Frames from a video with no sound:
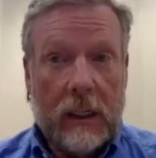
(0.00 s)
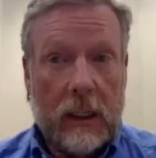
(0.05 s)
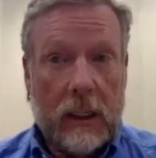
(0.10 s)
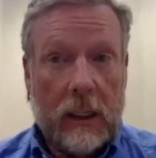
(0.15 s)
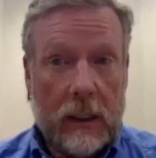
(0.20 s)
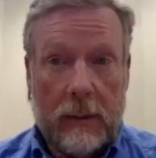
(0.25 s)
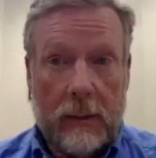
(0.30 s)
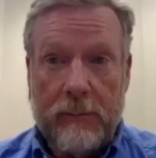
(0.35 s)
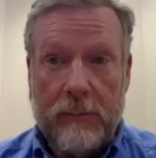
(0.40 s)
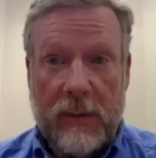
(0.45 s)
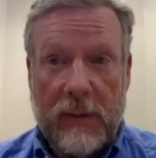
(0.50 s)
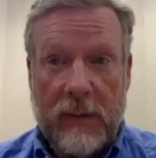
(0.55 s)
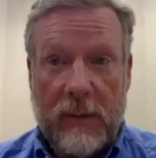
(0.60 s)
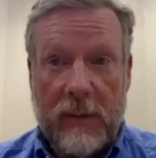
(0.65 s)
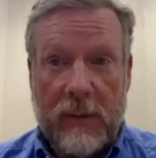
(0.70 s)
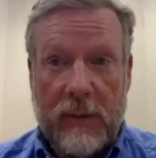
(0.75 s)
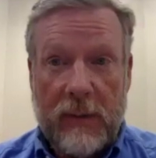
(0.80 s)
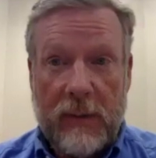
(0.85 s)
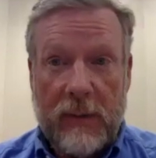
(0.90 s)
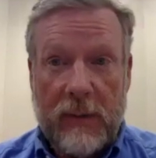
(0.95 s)
how
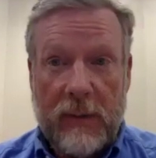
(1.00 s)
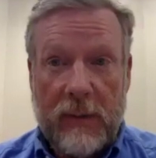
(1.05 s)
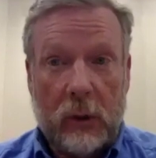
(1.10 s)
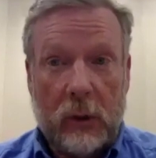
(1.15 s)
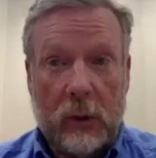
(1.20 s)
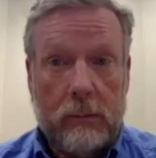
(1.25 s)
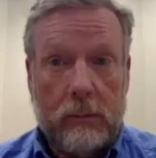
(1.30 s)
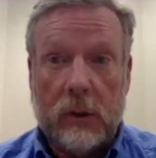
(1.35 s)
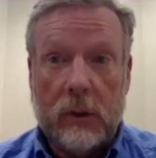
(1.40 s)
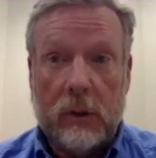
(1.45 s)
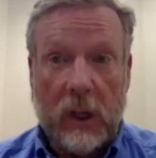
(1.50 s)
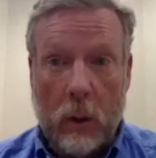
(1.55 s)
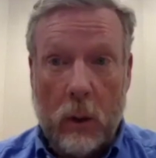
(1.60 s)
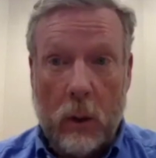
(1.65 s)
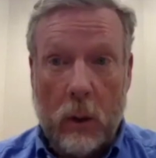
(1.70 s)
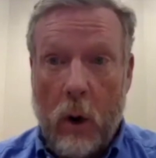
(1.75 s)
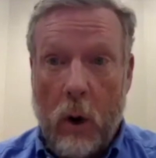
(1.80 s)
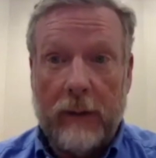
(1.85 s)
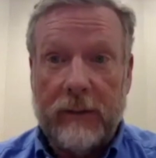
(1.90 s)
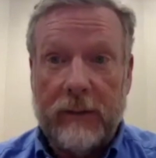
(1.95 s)
people so
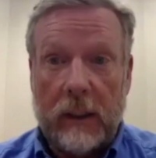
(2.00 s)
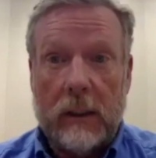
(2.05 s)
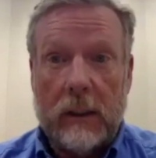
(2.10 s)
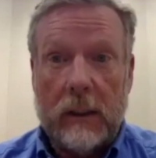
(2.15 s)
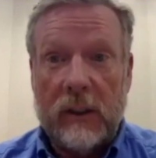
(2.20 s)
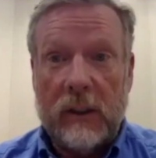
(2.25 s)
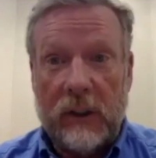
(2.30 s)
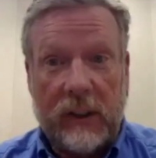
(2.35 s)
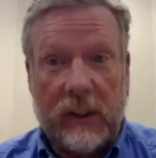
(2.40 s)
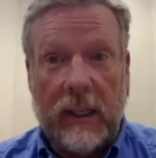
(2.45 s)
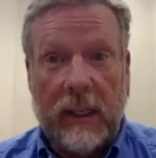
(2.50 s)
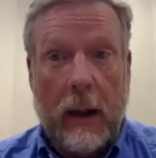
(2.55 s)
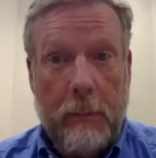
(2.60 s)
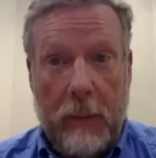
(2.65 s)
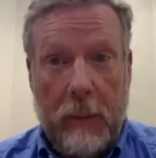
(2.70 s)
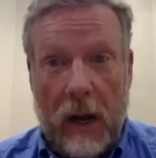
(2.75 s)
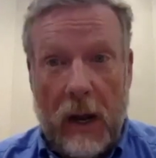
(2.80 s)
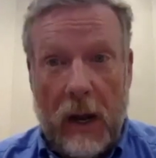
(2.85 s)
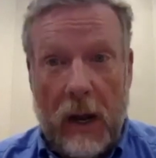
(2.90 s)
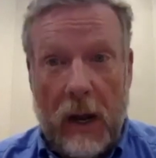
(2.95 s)
often step
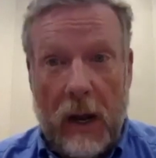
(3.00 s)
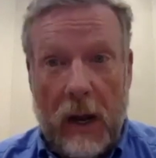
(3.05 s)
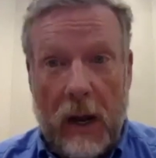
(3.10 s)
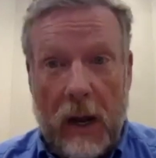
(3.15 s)
up.